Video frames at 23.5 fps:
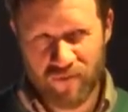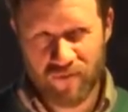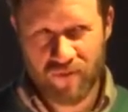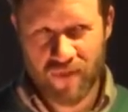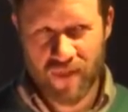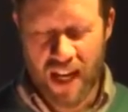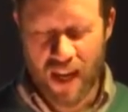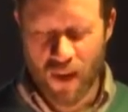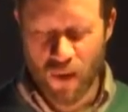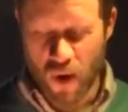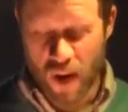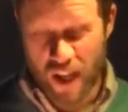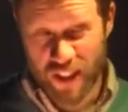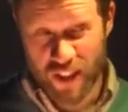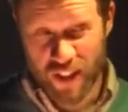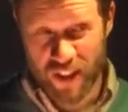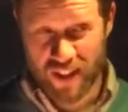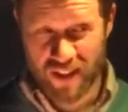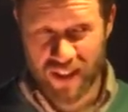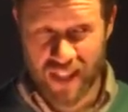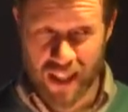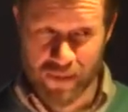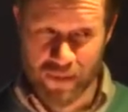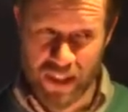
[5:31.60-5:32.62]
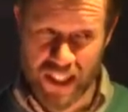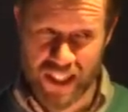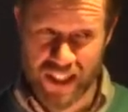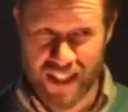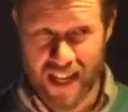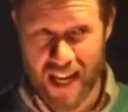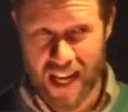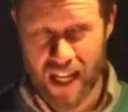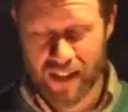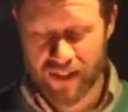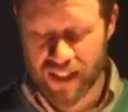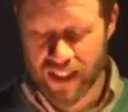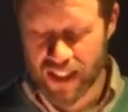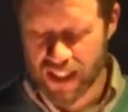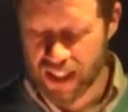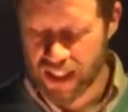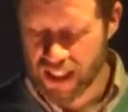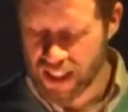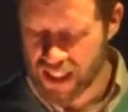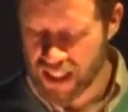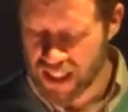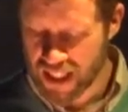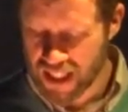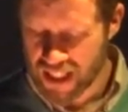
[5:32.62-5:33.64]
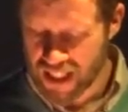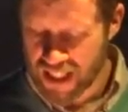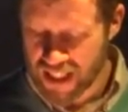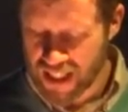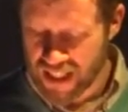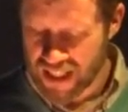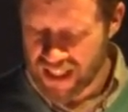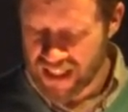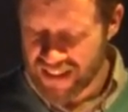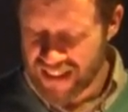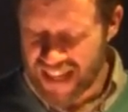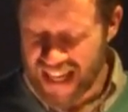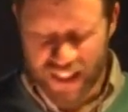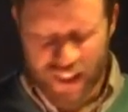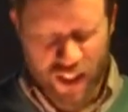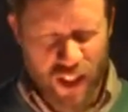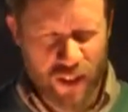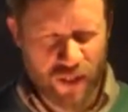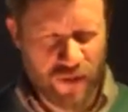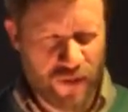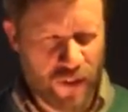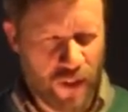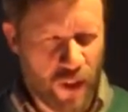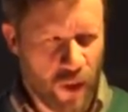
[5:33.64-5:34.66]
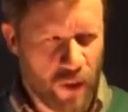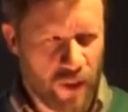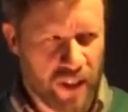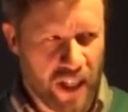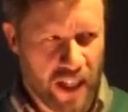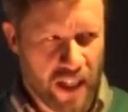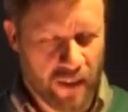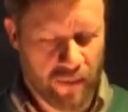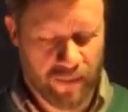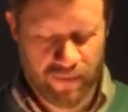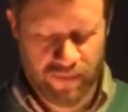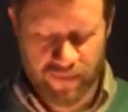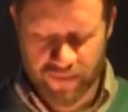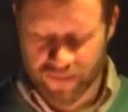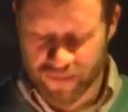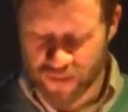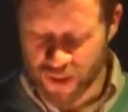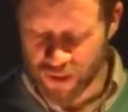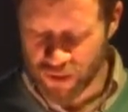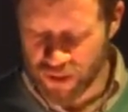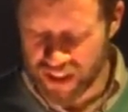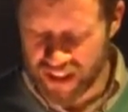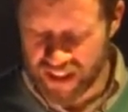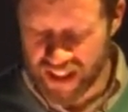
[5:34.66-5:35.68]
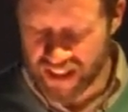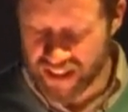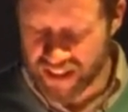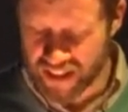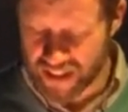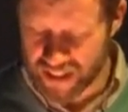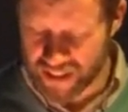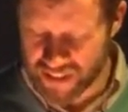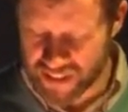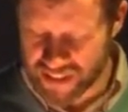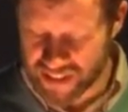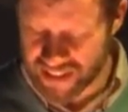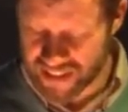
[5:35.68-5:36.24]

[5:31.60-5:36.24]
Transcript: I want you to lick my shaft, that's confusing and ridiculous.